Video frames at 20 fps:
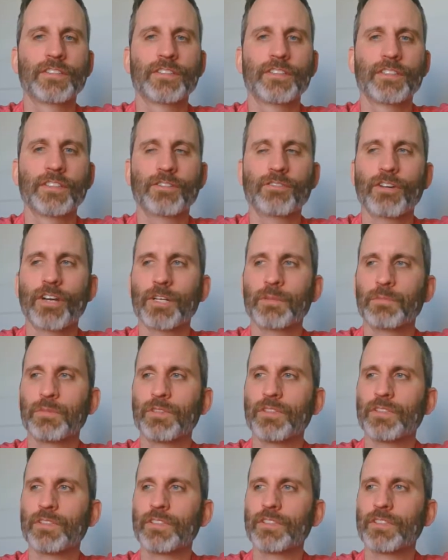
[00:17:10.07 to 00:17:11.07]

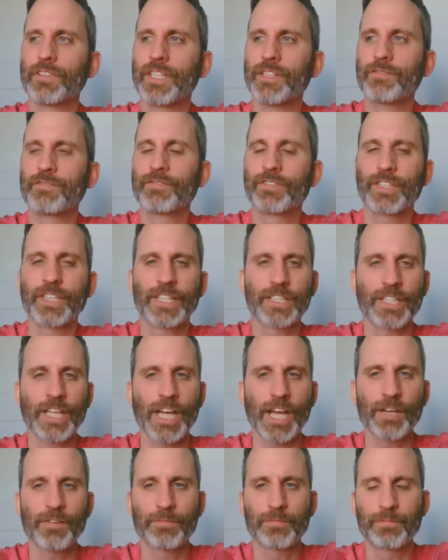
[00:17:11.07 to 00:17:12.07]
incredible infinite
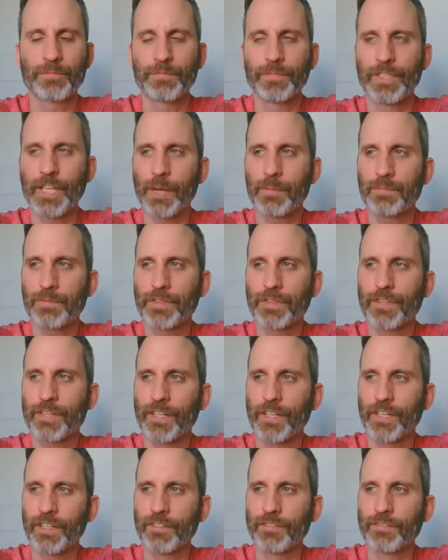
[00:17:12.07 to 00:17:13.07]
depth
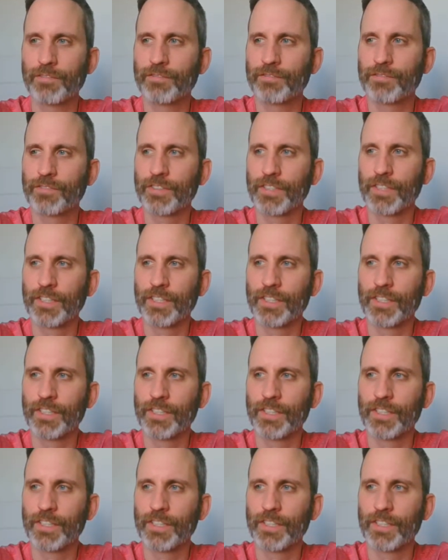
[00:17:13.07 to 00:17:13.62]
of